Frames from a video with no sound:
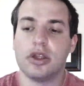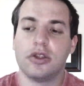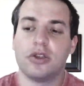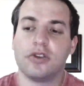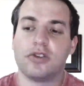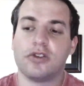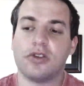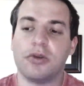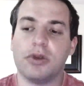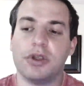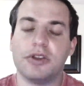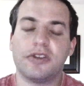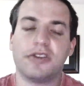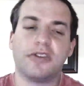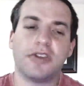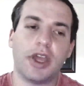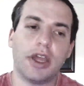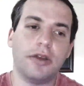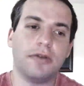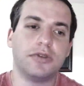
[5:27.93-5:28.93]
So
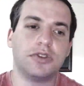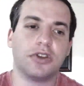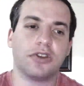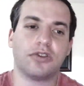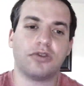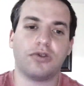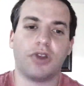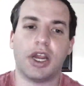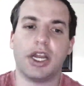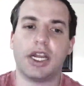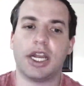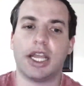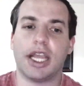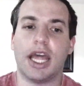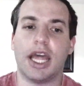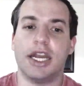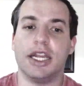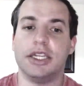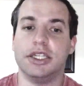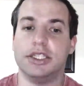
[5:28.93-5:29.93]
instead of just writing
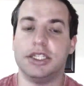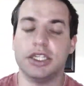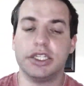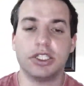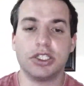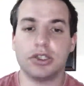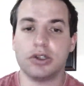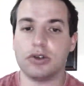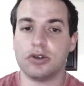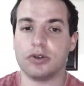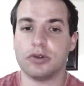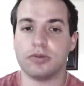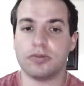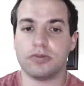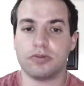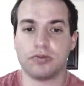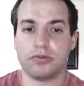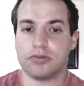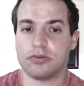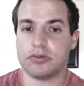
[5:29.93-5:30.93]
an additional
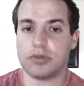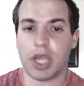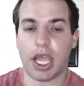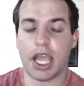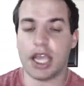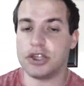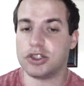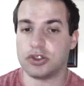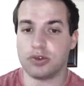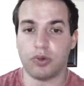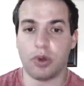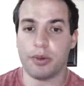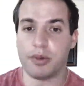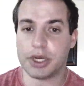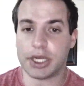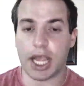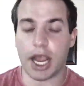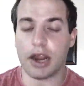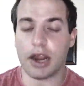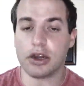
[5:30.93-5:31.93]
Asian
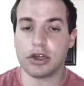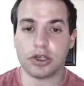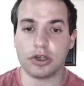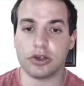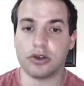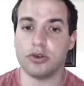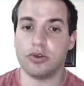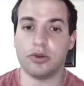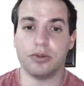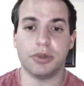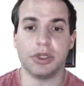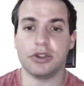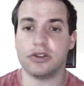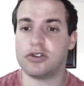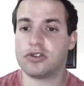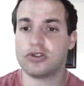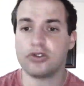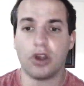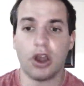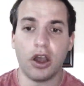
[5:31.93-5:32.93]
woman character who would be
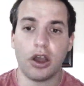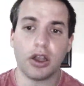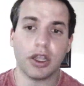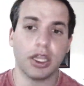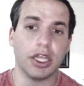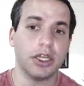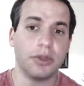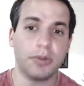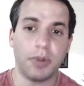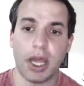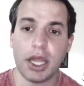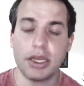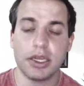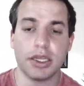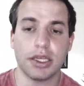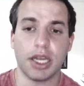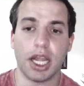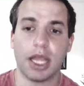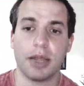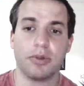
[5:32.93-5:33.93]
strong,
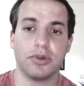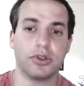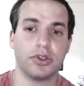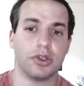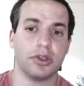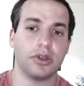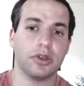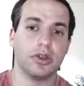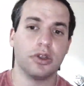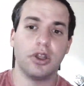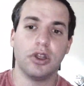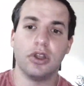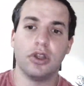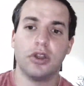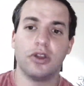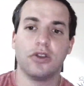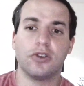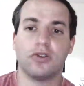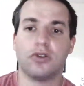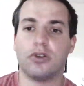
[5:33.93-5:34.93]
independent, able to
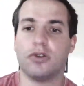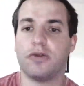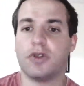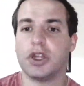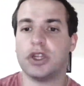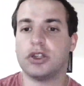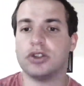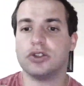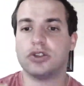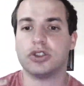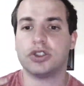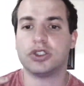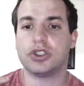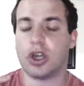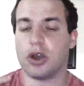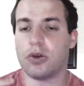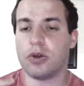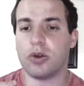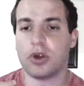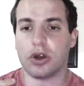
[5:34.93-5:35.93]
sort of like
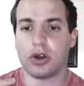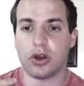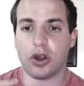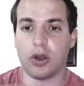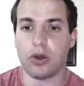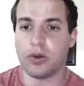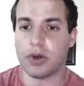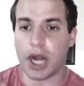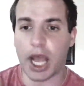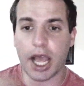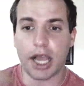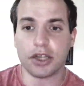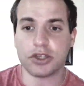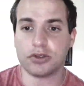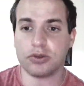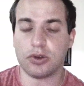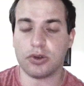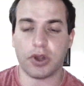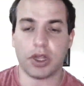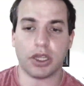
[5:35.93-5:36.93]
show her own
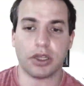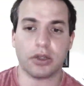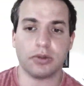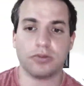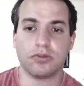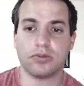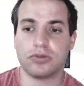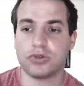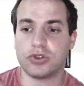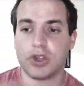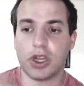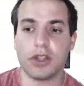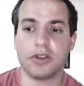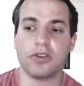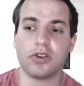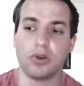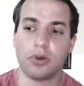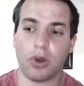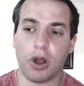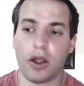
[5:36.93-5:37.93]
actual like traits
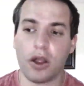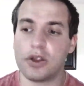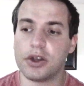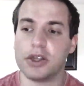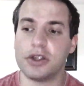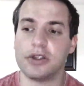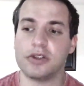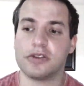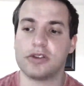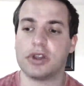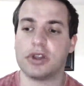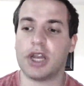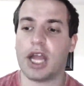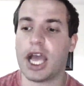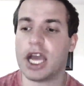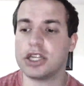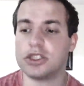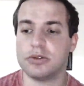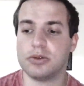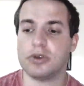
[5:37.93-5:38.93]
and qualities and
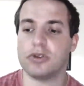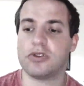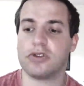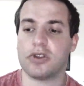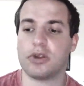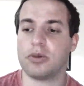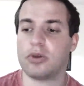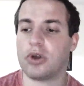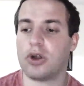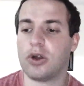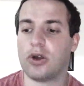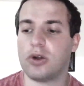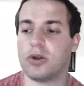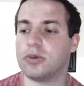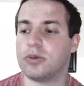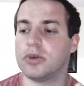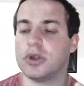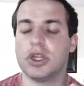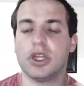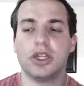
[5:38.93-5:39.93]
attributes that were
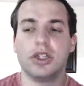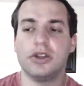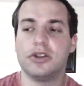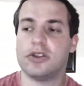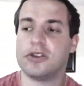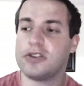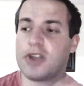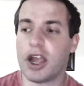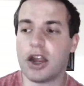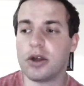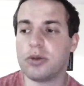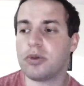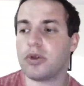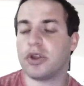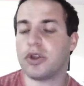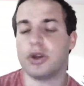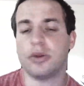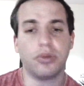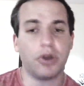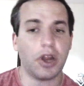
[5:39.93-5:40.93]
all desirable
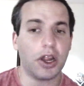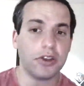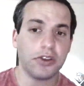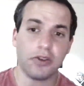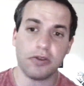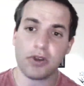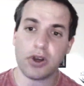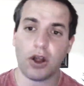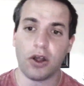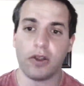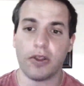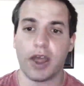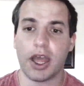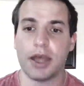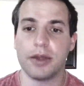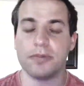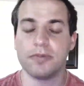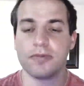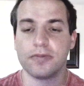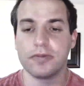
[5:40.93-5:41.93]
and impressive and all that,